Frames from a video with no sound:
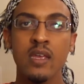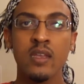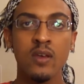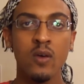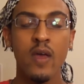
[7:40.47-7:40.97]

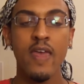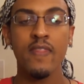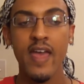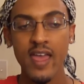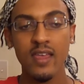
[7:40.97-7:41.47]

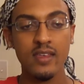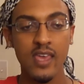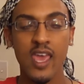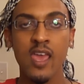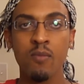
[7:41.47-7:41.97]
and that
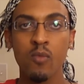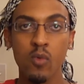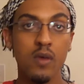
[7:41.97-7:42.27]
came